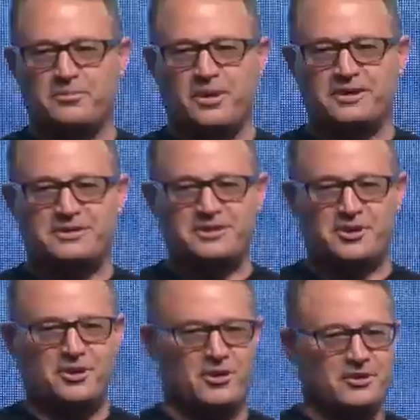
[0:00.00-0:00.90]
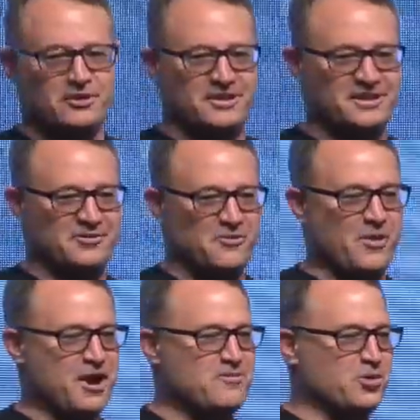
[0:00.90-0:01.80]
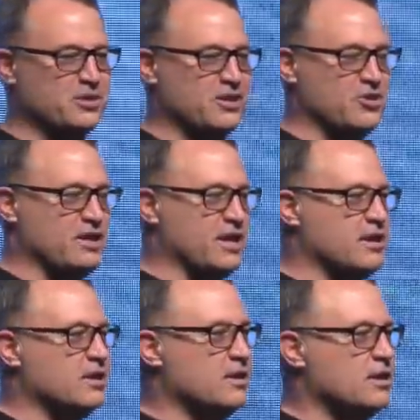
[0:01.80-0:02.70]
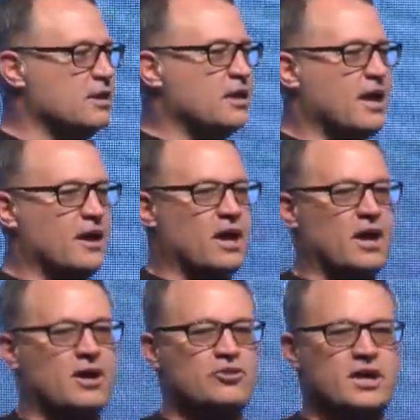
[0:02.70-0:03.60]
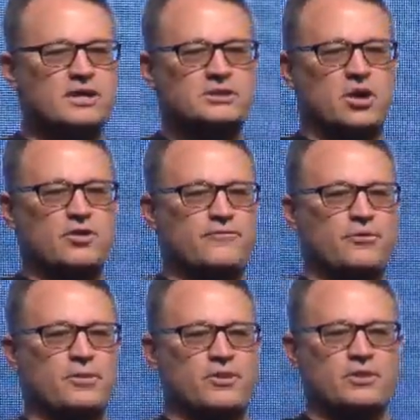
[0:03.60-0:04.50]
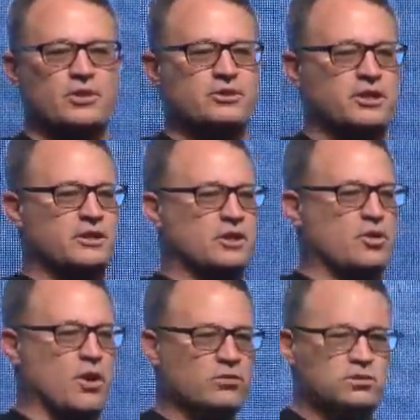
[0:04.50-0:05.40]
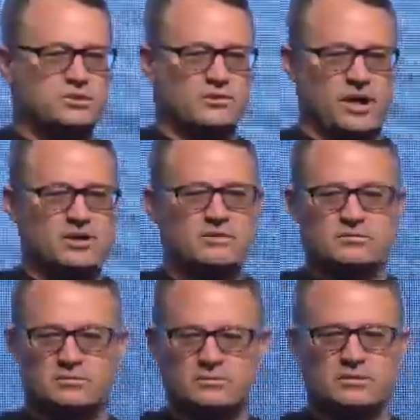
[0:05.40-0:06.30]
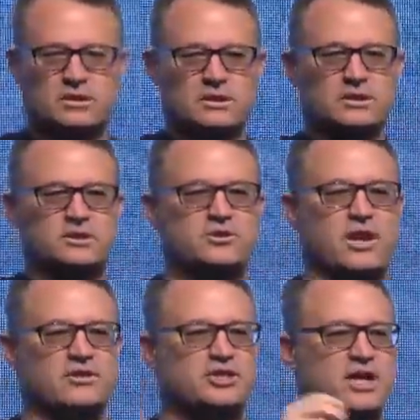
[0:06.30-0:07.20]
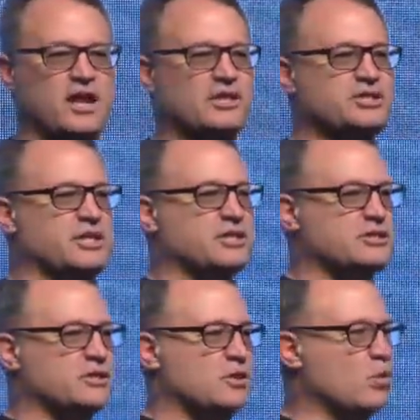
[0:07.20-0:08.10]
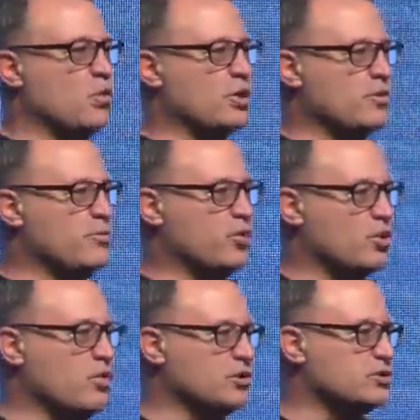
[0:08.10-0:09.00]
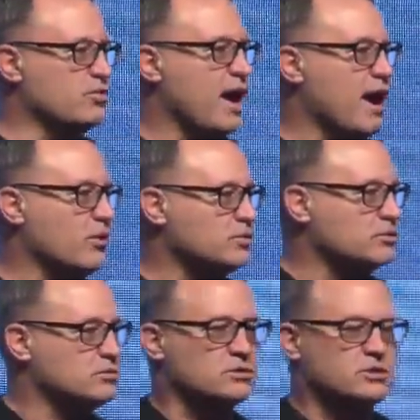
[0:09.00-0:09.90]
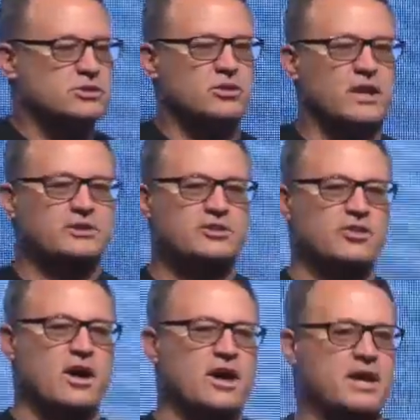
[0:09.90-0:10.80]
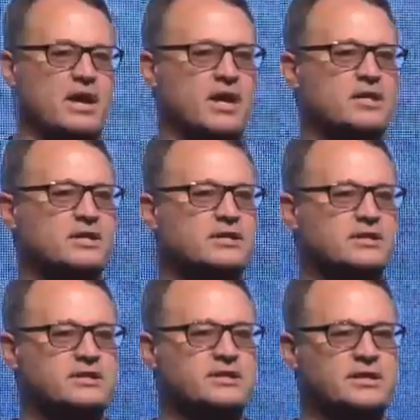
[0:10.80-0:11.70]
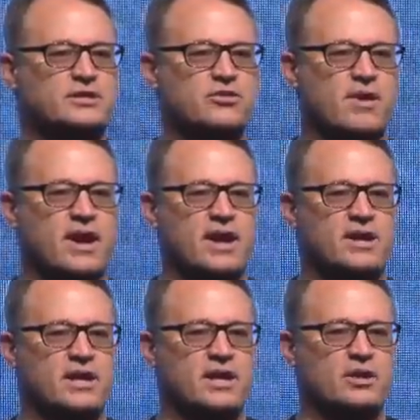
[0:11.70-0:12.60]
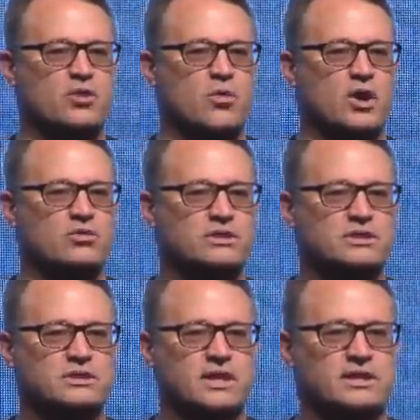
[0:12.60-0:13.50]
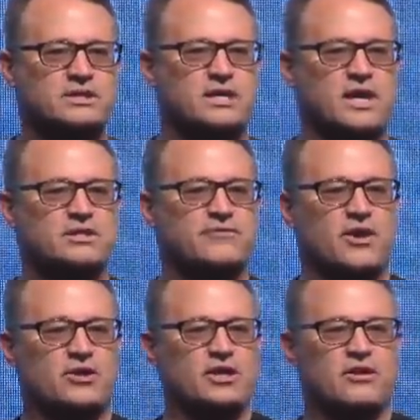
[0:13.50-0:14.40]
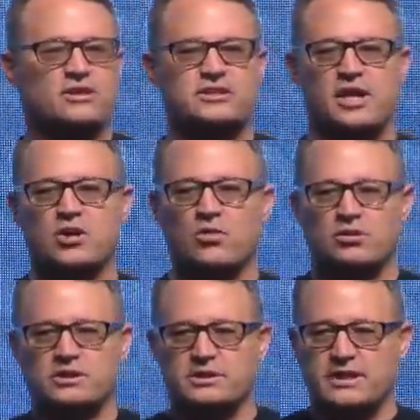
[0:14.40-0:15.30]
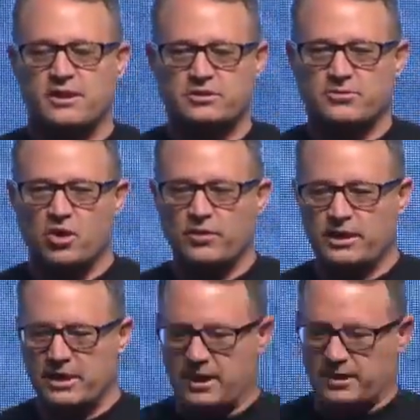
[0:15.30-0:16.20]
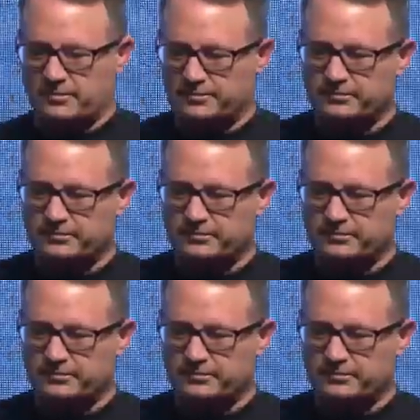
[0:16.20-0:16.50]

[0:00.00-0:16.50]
but still way more than you need. You guys, are you familiar with using the quotes, right? So now the challenge is, what do we put quotes around? So let's try 6th grade in quotes and science fair in another set of quotes and see how small we can get it.